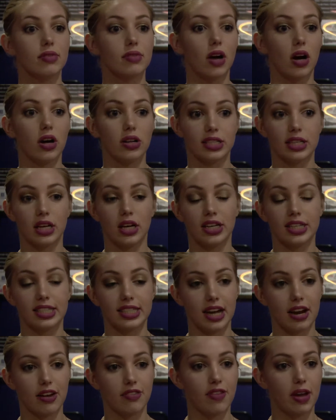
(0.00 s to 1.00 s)
all the lines
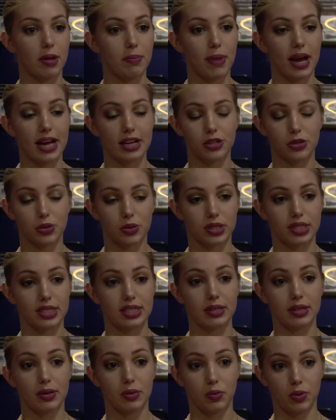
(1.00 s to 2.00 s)
that are fed back to
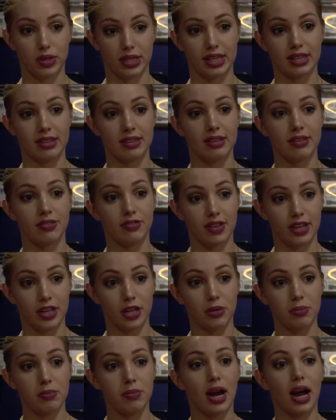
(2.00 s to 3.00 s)
us within the
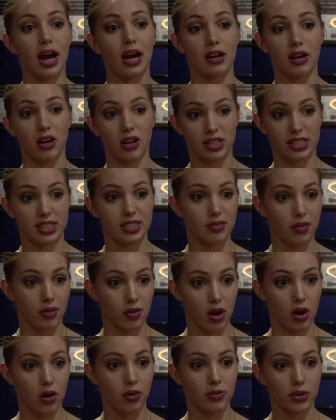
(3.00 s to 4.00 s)
film are lines of
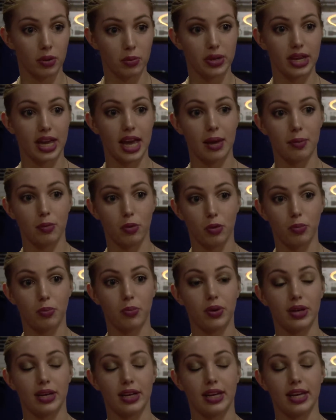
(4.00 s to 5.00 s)
our own that we came up
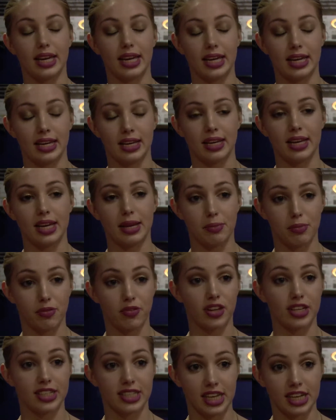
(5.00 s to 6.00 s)
with in
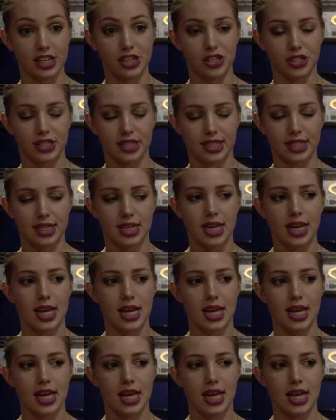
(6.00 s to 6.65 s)
improvisations.